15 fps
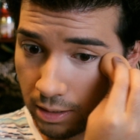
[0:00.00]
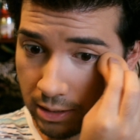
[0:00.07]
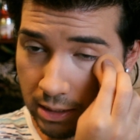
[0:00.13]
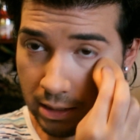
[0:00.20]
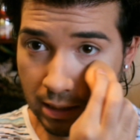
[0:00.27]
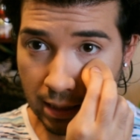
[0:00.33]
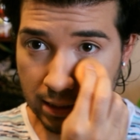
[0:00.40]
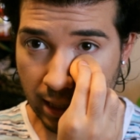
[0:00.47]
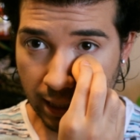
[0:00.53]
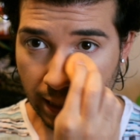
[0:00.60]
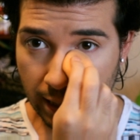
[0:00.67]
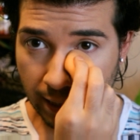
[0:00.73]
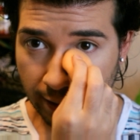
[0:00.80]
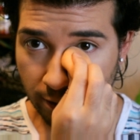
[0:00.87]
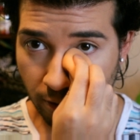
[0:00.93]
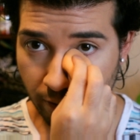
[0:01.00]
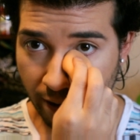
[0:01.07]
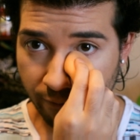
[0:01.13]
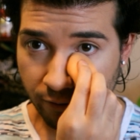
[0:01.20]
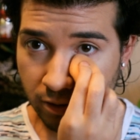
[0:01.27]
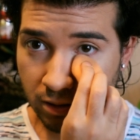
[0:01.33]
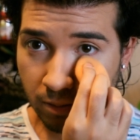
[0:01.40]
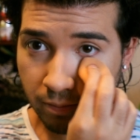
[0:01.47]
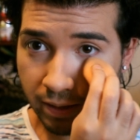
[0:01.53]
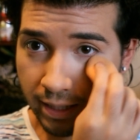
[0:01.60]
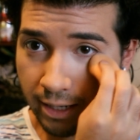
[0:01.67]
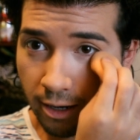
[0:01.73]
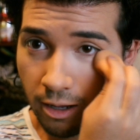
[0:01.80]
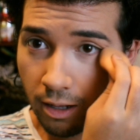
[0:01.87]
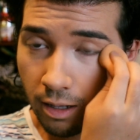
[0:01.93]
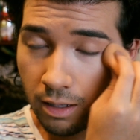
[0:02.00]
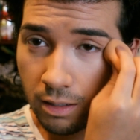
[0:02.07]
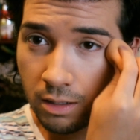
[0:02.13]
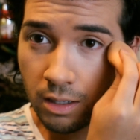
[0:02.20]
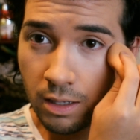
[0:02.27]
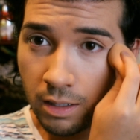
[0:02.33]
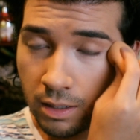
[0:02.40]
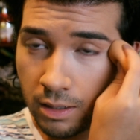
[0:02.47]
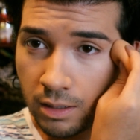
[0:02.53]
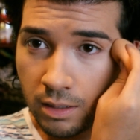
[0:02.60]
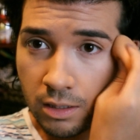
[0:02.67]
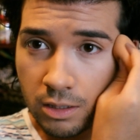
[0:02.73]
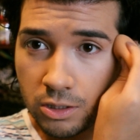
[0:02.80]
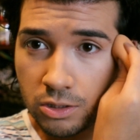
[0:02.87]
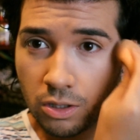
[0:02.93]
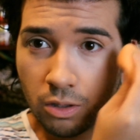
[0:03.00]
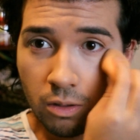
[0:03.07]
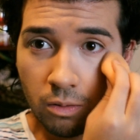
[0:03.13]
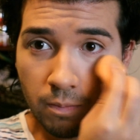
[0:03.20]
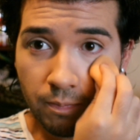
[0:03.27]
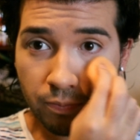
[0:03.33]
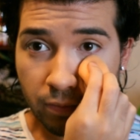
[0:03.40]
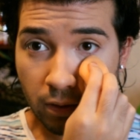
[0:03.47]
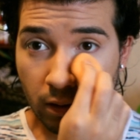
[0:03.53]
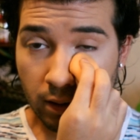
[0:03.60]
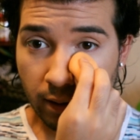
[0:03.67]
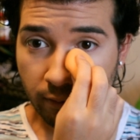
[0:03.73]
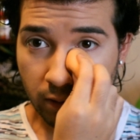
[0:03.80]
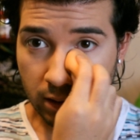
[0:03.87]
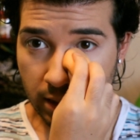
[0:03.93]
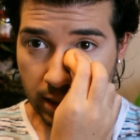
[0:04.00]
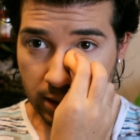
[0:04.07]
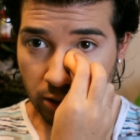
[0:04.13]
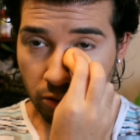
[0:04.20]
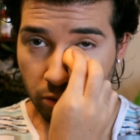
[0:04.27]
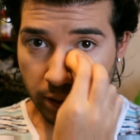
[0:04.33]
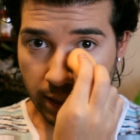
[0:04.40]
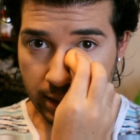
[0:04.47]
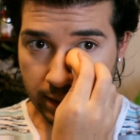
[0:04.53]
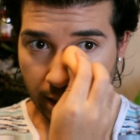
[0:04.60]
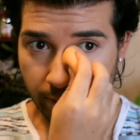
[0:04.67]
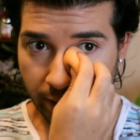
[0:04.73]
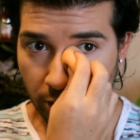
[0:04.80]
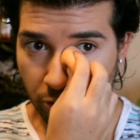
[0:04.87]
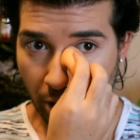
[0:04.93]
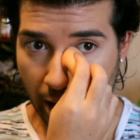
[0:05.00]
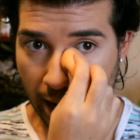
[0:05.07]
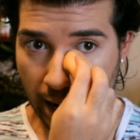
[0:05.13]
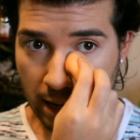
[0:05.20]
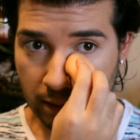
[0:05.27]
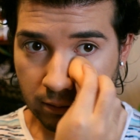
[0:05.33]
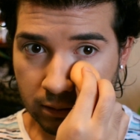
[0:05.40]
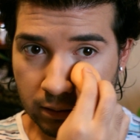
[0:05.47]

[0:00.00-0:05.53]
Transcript: This is like taking like no effort to blend at all. So if this doesn't crease, that'd be great.